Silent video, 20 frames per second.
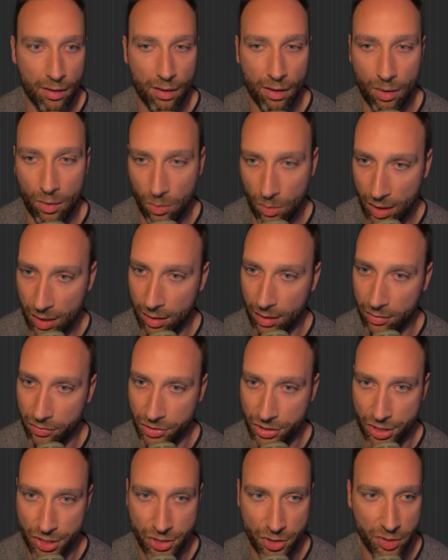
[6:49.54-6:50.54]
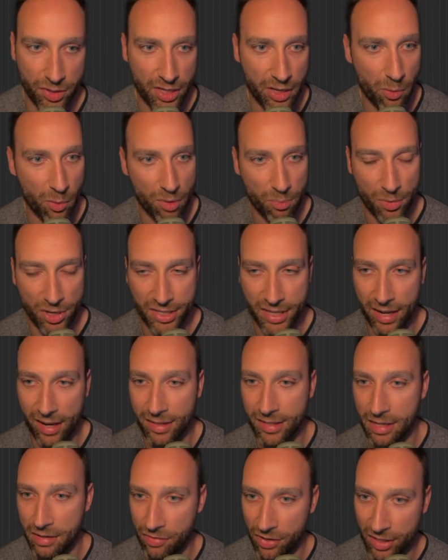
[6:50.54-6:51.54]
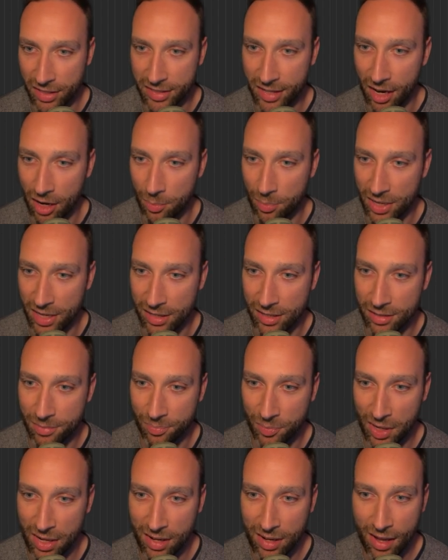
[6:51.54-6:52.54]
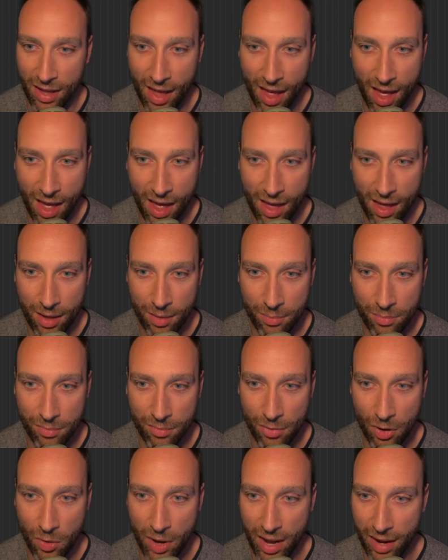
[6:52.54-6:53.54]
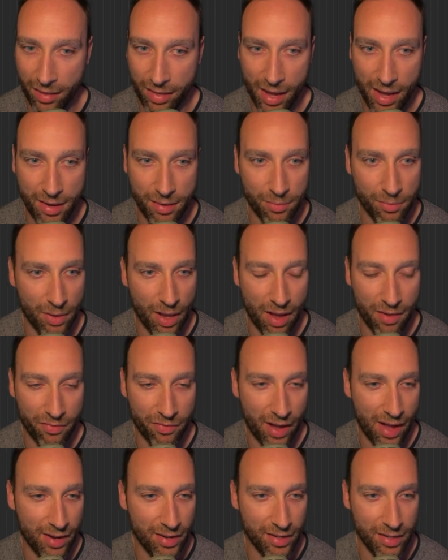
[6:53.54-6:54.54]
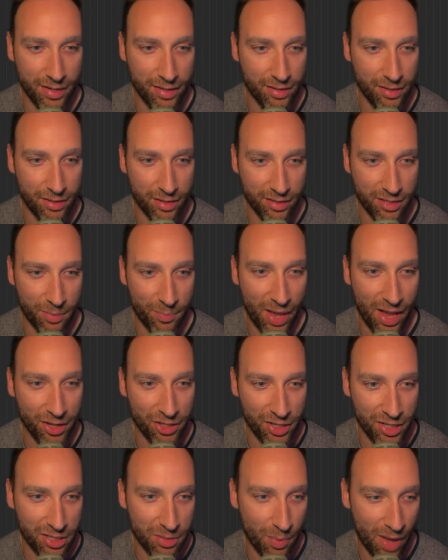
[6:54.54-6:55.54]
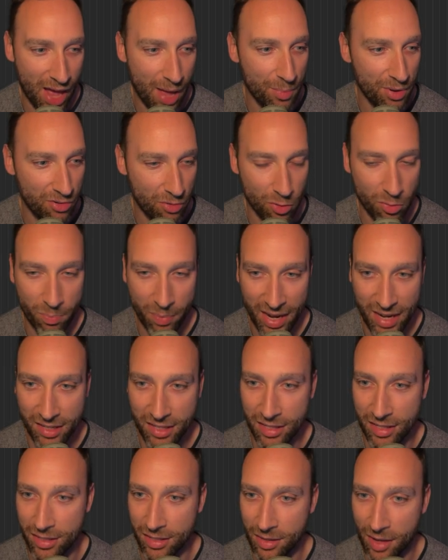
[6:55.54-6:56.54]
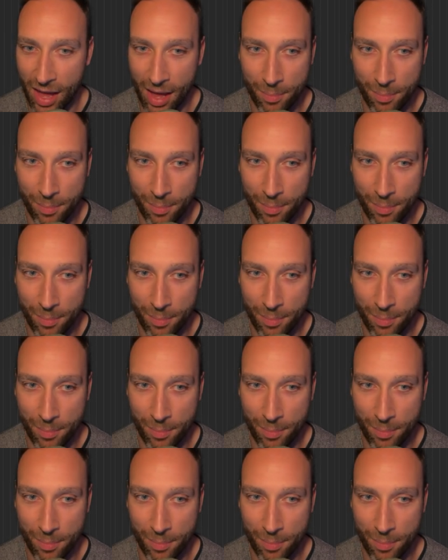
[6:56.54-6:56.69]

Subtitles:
Oh, I love just using one modality for an entire piece. Okay, and then I've added in some Abbey Road basses.